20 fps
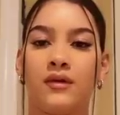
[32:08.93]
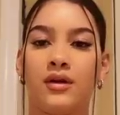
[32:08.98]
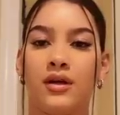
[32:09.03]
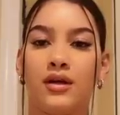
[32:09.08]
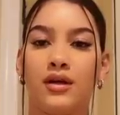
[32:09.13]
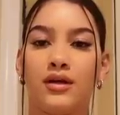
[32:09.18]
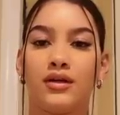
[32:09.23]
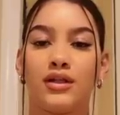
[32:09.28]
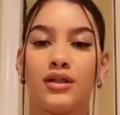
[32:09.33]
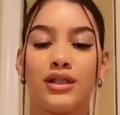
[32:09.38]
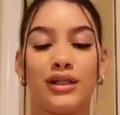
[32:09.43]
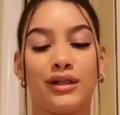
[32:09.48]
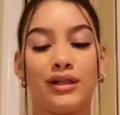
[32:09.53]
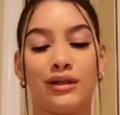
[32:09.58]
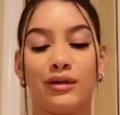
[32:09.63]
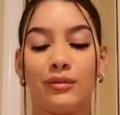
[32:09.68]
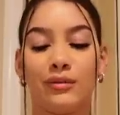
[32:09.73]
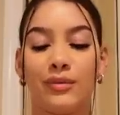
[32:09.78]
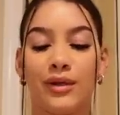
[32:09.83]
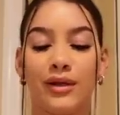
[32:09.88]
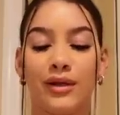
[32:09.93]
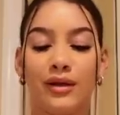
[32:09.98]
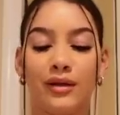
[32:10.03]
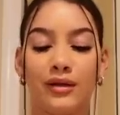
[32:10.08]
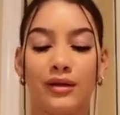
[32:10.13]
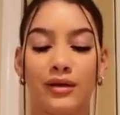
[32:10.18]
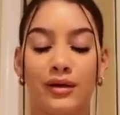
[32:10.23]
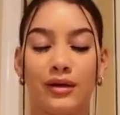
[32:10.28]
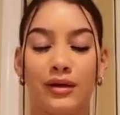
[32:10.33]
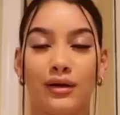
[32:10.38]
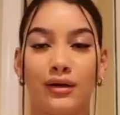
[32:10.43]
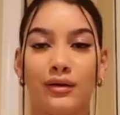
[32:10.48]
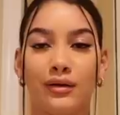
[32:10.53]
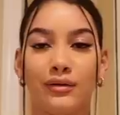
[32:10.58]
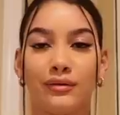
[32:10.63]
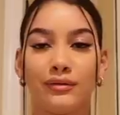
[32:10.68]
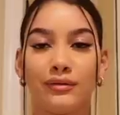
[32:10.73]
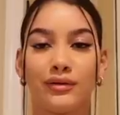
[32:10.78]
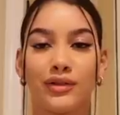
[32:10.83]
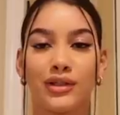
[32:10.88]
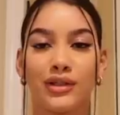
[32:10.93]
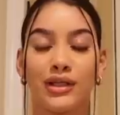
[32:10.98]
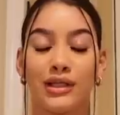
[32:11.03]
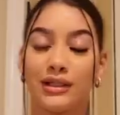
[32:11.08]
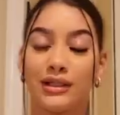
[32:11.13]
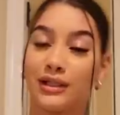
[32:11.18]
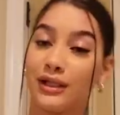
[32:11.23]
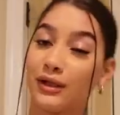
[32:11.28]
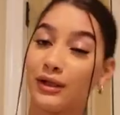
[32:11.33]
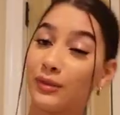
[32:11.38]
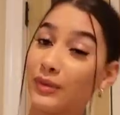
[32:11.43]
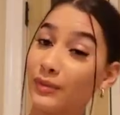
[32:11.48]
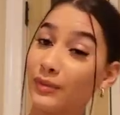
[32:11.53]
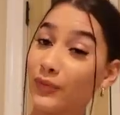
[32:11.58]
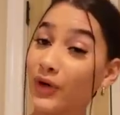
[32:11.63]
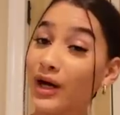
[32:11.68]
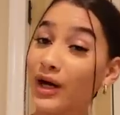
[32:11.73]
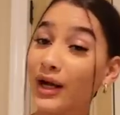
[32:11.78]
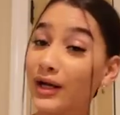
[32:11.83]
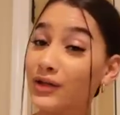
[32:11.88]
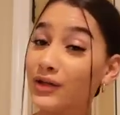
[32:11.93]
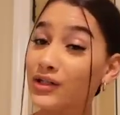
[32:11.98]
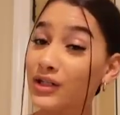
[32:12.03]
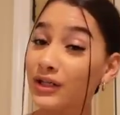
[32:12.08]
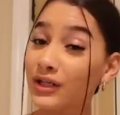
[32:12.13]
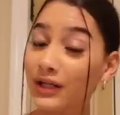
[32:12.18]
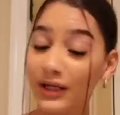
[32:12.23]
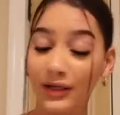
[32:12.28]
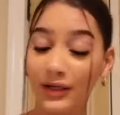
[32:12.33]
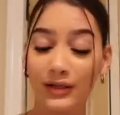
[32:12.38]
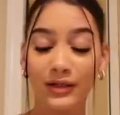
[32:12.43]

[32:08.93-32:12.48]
energy a little bit, you know. She needs a little bit more energy,